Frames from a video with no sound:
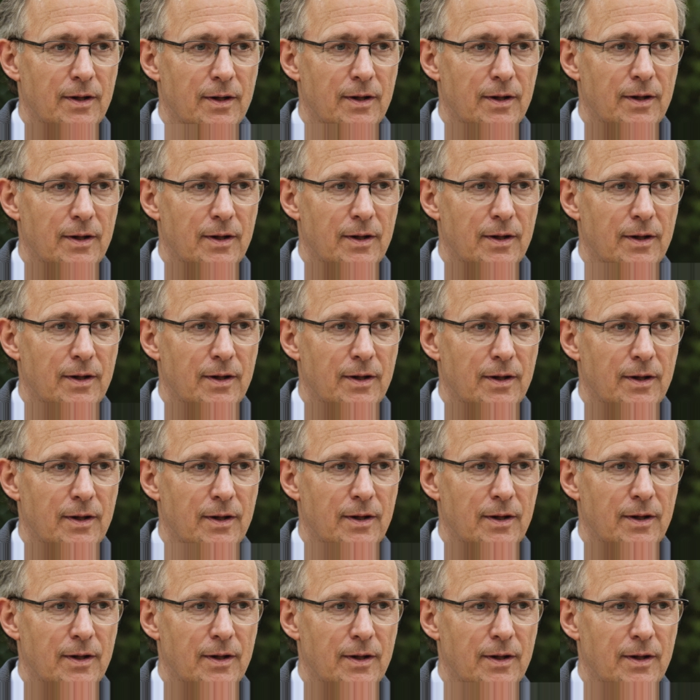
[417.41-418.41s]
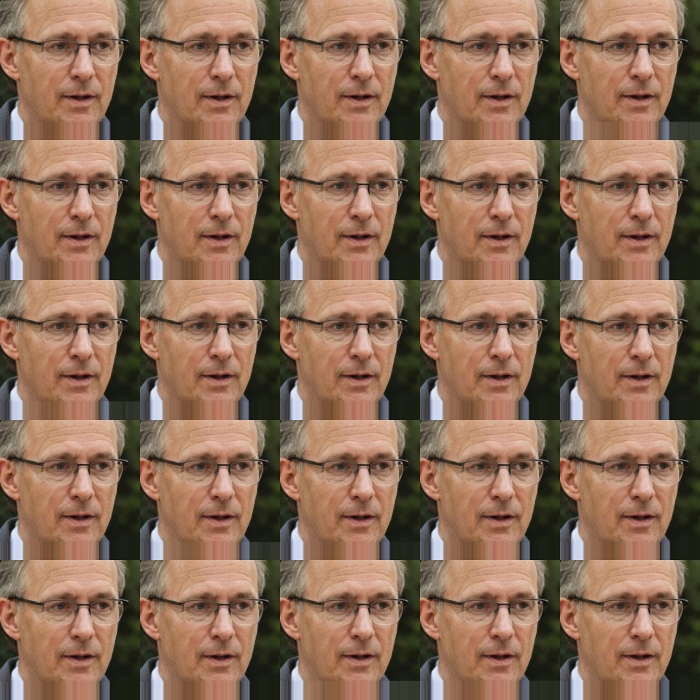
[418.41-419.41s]
was surprised to find
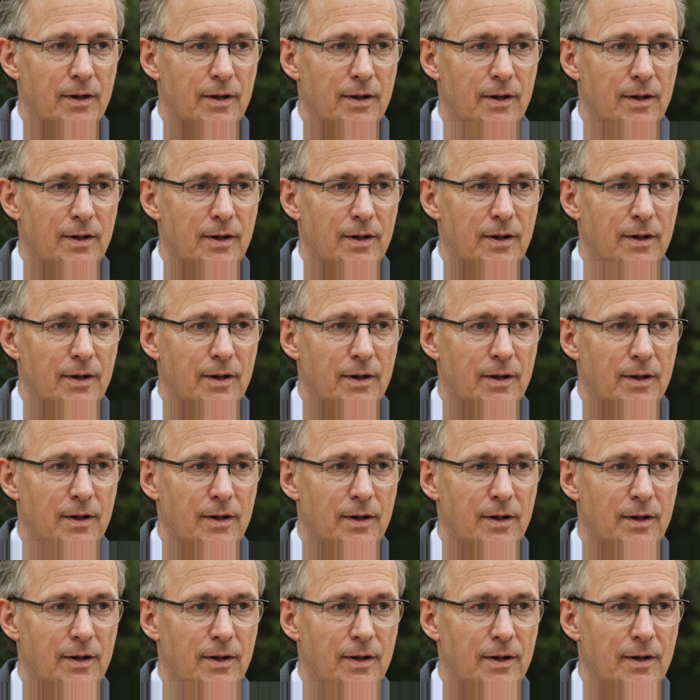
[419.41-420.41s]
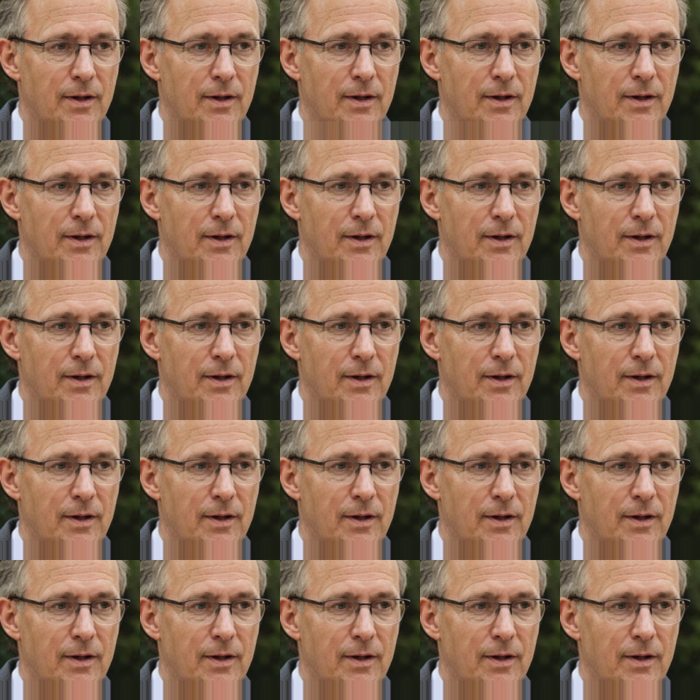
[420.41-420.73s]
his score was elevated to